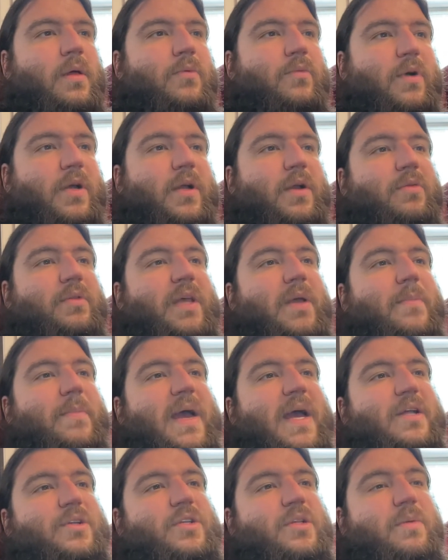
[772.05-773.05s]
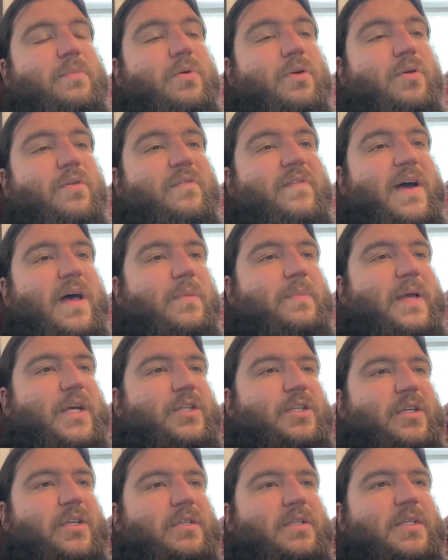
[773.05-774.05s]
One can only imagine the profile
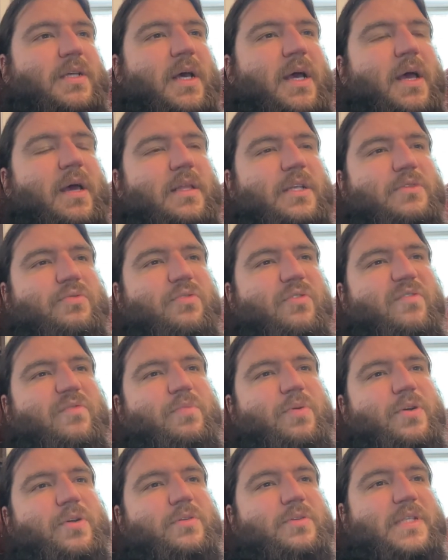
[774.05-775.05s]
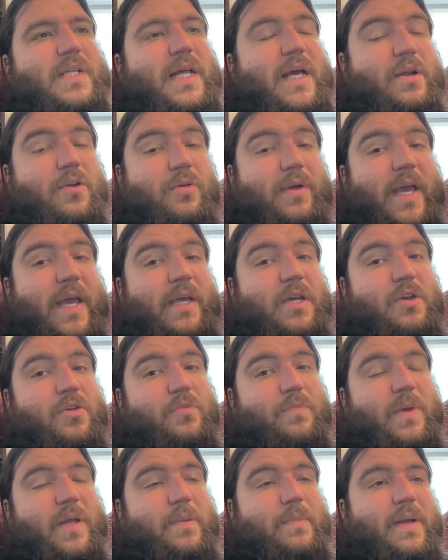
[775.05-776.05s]
pictures this would have produced had
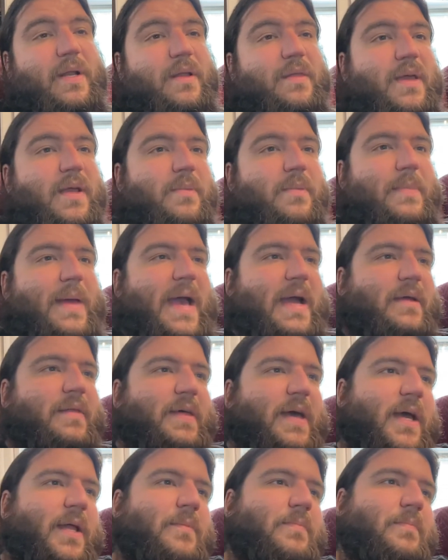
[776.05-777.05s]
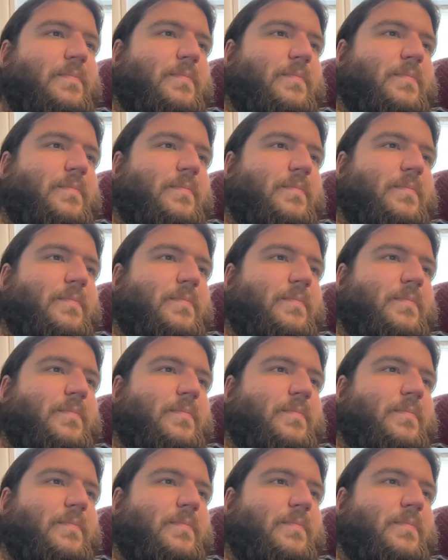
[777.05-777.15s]
OkCupid been a thing back then.